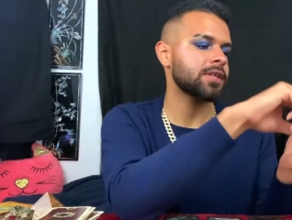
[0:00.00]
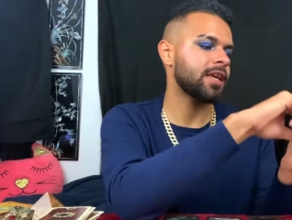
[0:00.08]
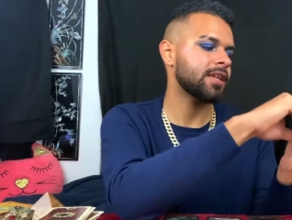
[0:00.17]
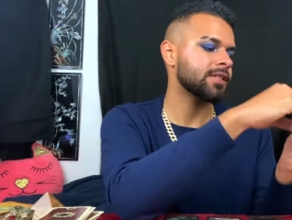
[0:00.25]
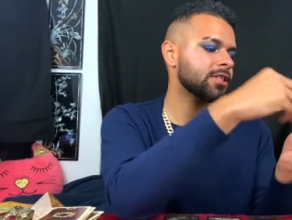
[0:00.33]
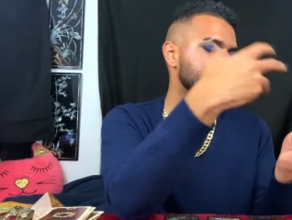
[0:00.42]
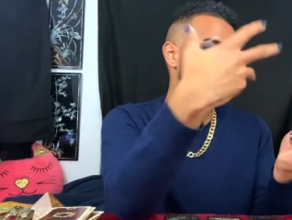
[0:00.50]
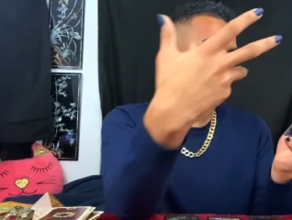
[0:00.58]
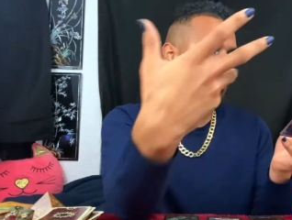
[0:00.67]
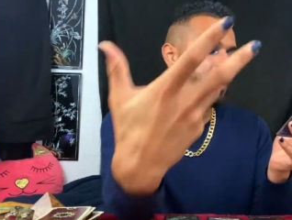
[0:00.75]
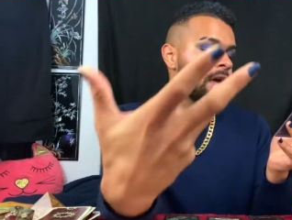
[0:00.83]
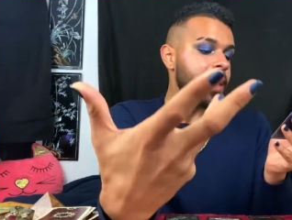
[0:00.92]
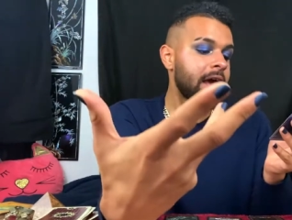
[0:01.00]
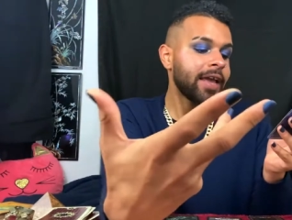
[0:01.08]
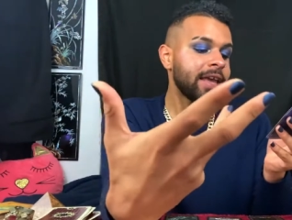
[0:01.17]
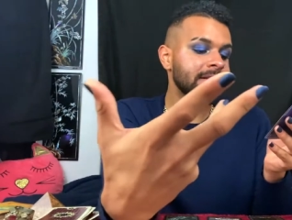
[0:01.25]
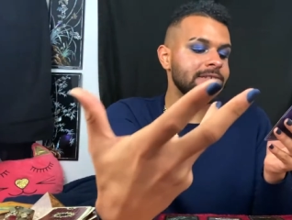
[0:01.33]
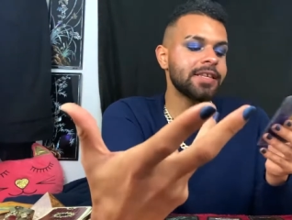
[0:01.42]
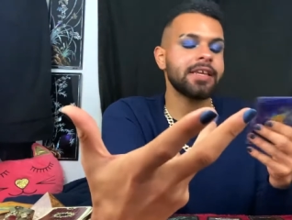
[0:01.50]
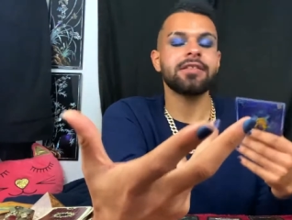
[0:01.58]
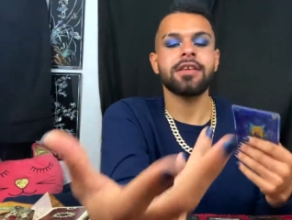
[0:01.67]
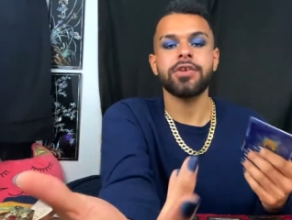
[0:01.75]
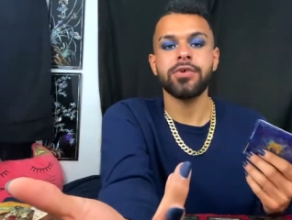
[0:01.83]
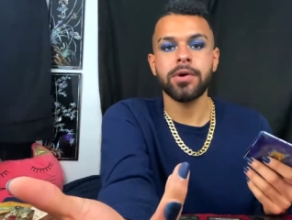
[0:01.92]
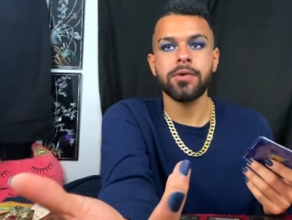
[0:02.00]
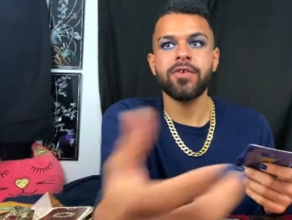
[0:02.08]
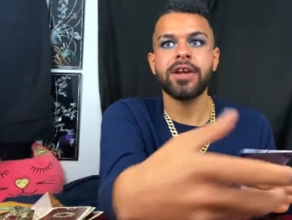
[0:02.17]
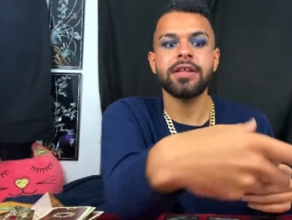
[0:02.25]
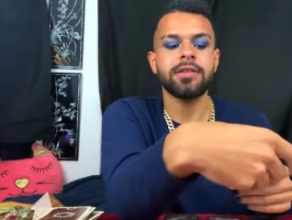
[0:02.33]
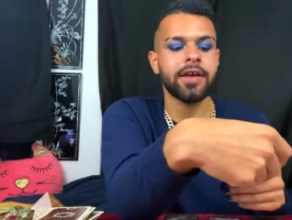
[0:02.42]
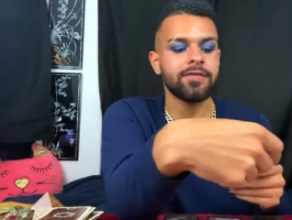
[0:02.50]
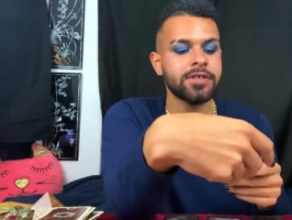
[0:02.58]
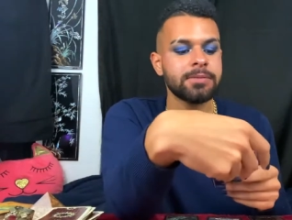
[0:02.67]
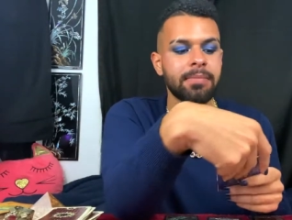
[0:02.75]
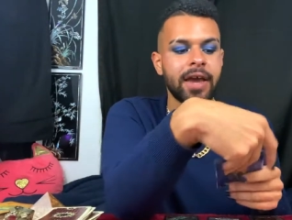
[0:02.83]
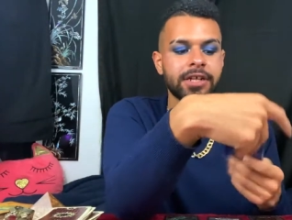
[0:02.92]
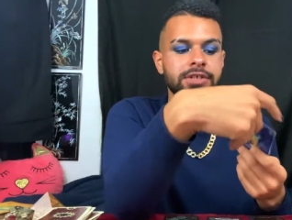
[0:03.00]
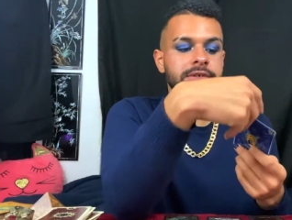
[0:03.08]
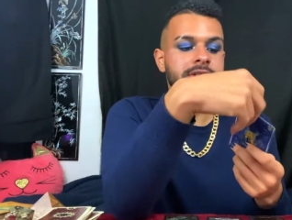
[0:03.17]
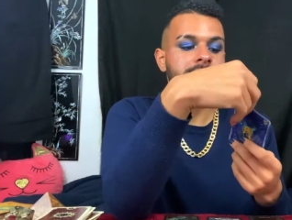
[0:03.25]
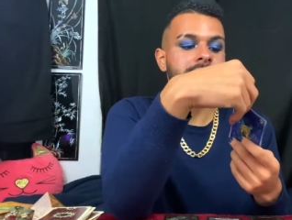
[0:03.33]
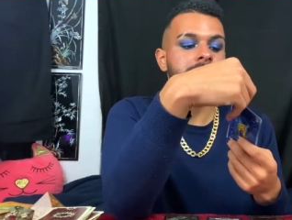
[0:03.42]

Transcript: and it's just like, again, saying like you are ready, life is magical, this is